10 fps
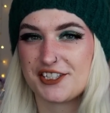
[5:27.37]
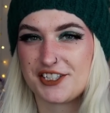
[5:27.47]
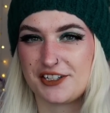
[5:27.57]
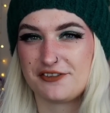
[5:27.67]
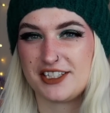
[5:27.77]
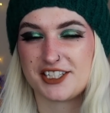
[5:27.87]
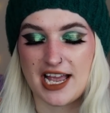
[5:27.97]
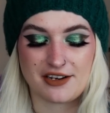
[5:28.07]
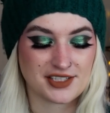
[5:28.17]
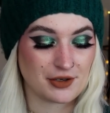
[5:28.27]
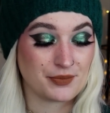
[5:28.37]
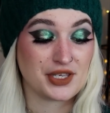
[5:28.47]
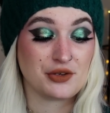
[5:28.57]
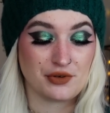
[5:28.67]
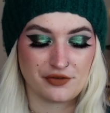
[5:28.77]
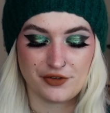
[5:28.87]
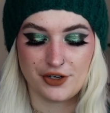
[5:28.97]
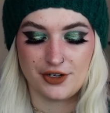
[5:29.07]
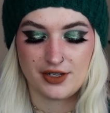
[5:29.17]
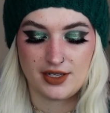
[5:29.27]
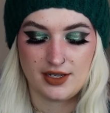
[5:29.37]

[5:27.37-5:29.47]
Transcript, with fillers: shifty shadows. They're beautiful.